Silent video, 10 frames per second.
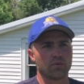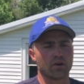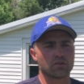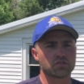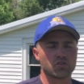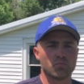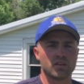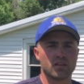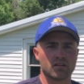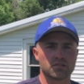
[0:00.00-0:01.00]
there are so
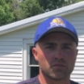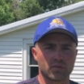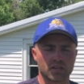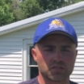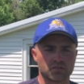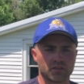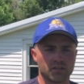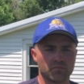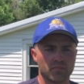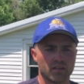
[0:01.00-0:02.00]
many years of
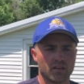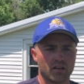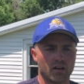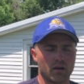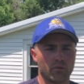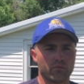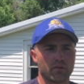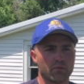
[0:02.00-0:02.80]
history of